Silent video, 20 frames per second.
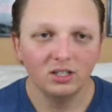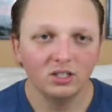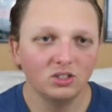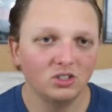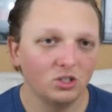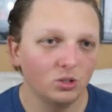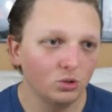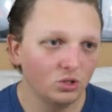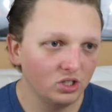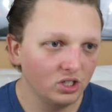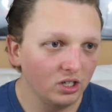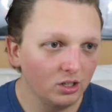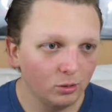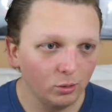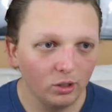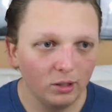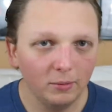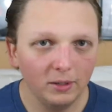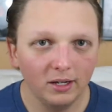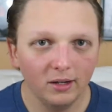And so
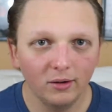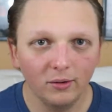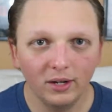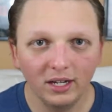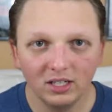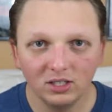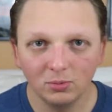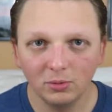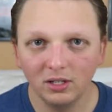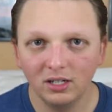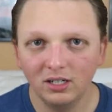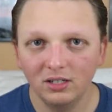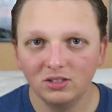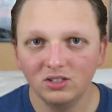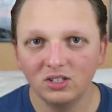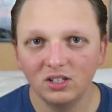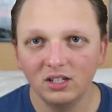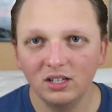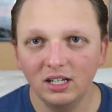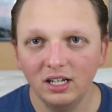C-3PO
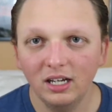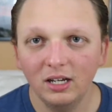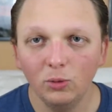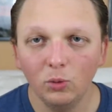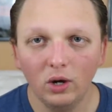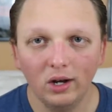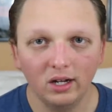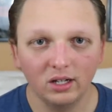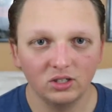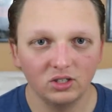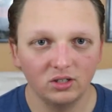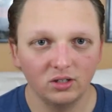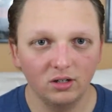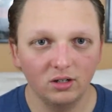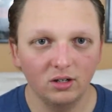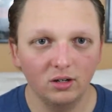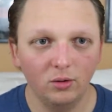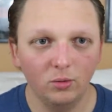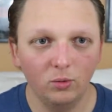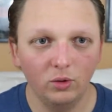explains the Ewoks
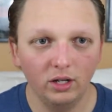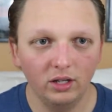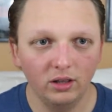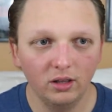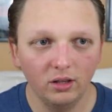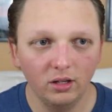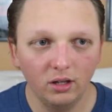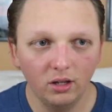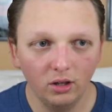what